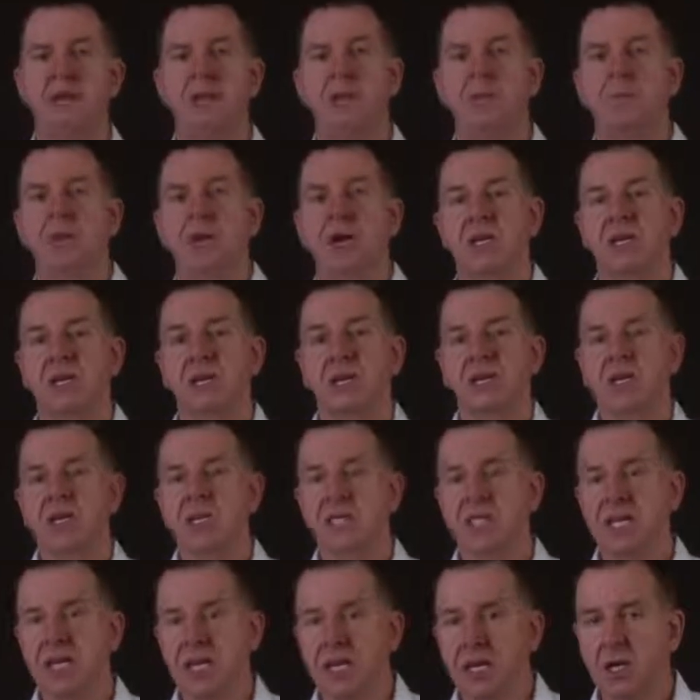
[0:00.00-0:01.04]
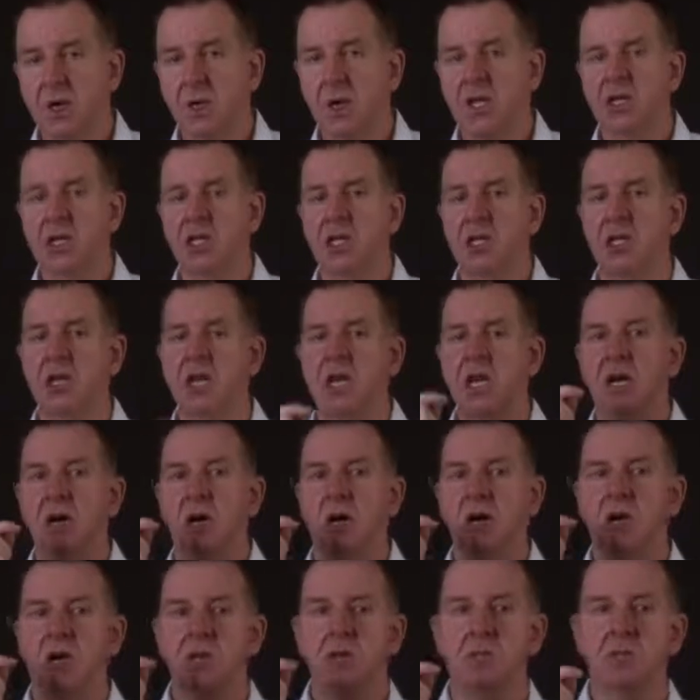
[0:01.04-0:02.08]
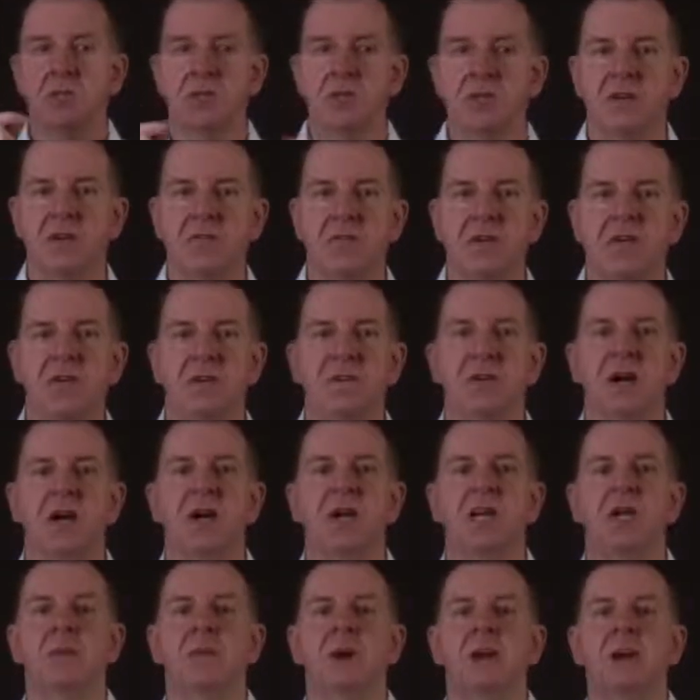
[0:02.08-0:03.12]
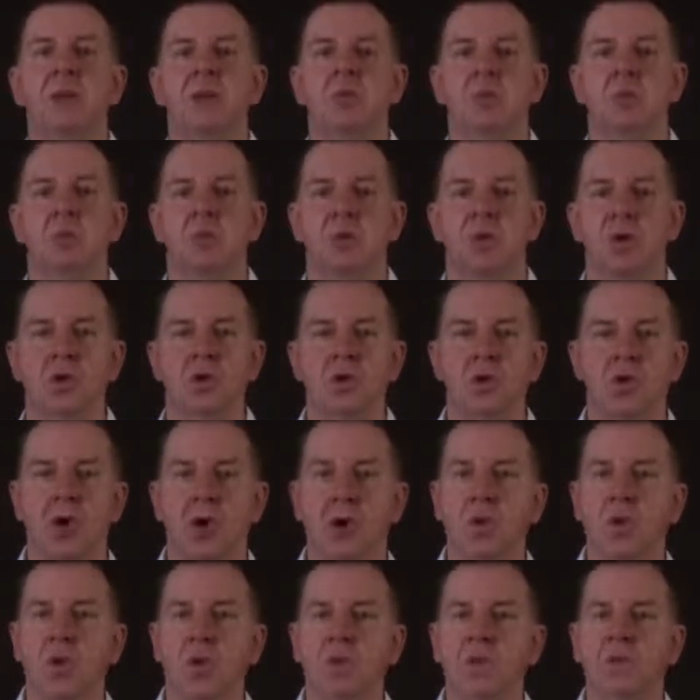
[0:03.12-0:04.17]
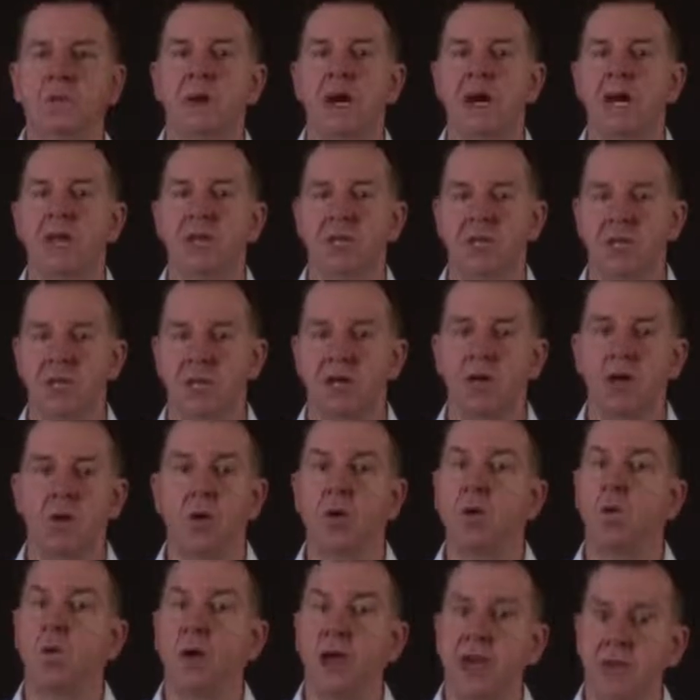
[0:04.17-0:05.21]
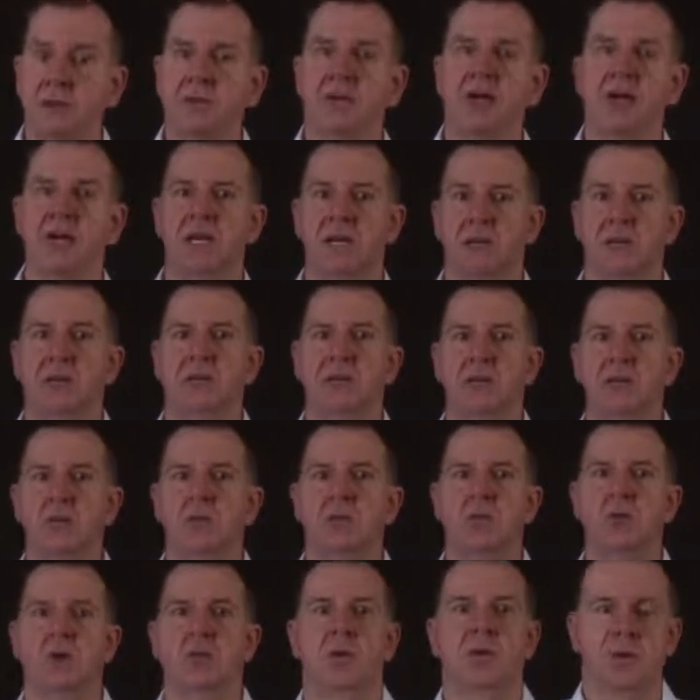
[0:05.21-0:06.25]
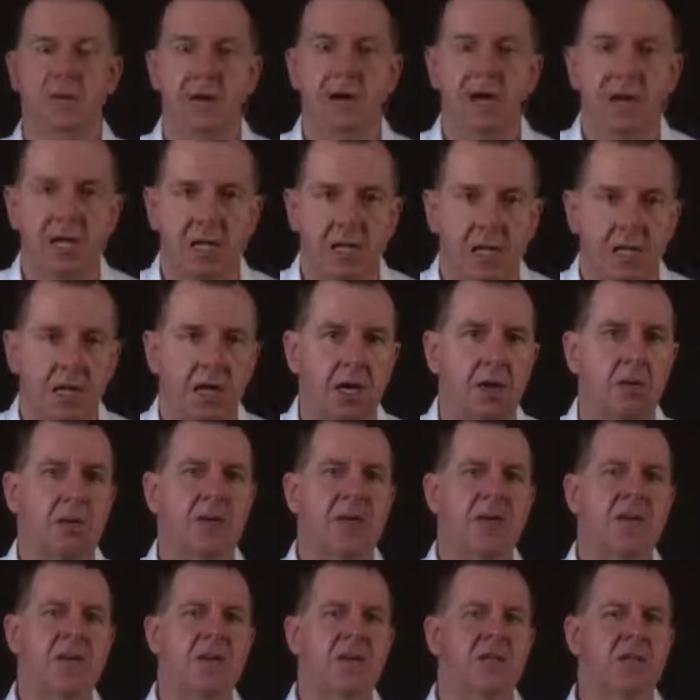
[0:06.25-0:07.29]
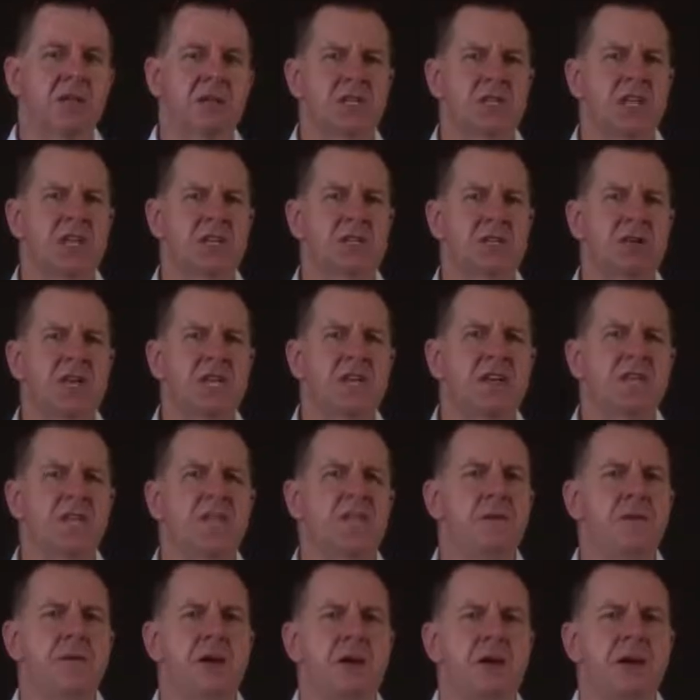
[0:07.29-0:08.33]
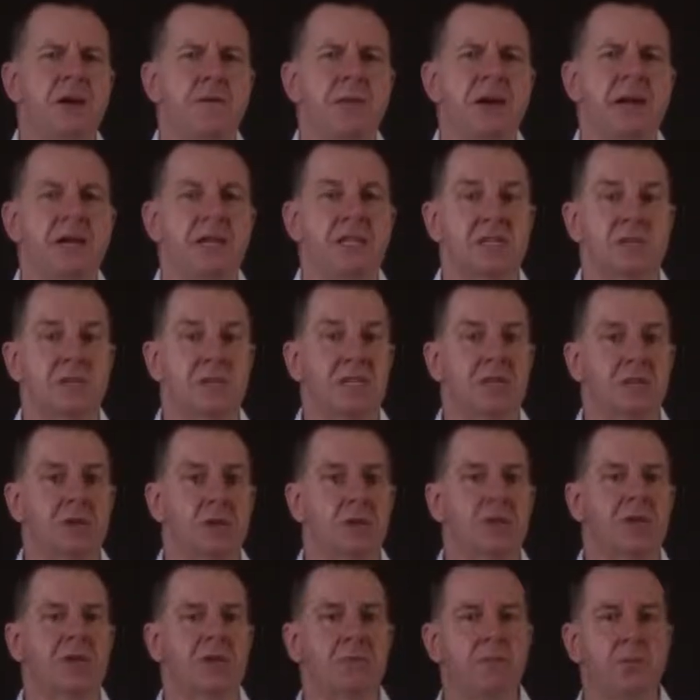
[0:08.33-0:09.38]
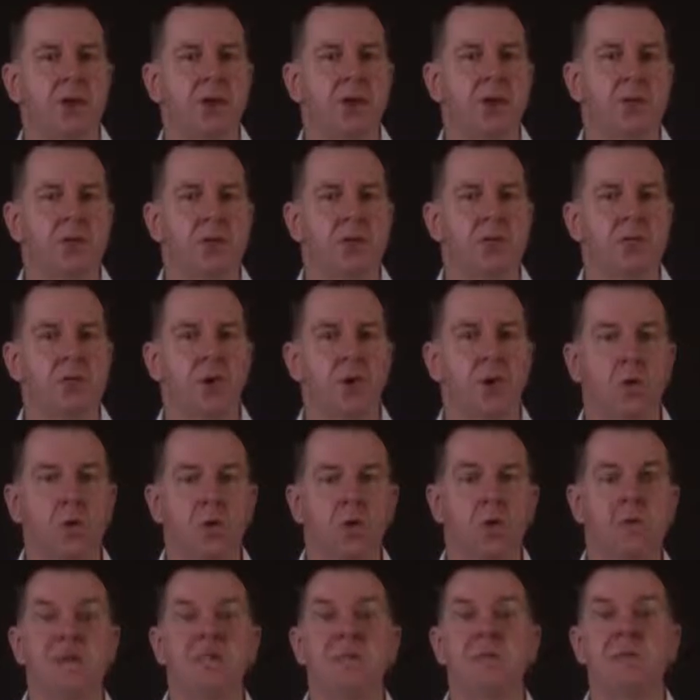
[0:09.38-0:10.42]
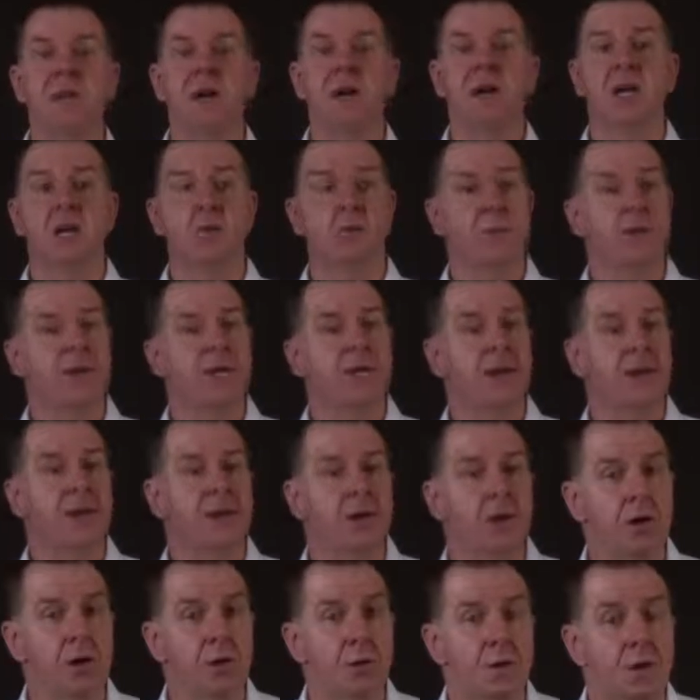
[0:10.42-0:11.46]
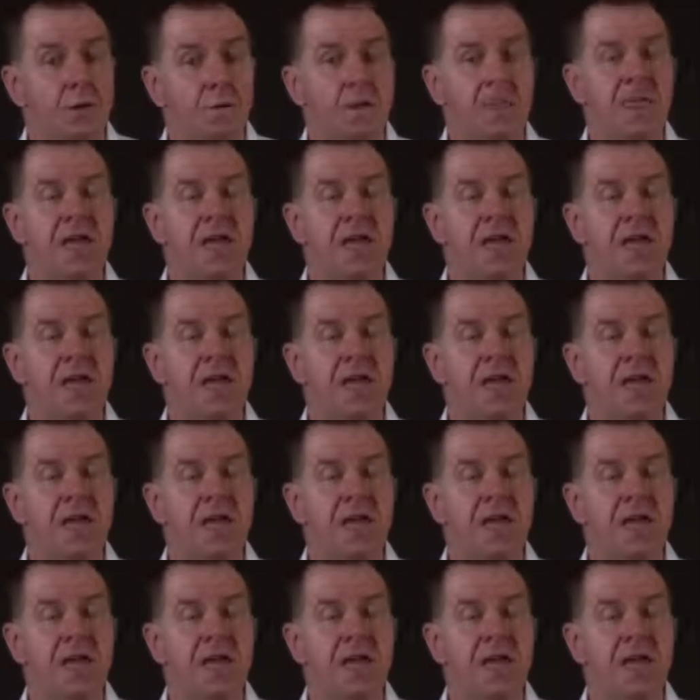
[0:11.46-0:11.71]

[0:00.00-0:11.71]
By asking the second question, I can observe when the market makers would not want the market to go, or where the market makers would not want the market to go. For example, if the market makers have been accumulating buy orders, ultimately the market will be going up.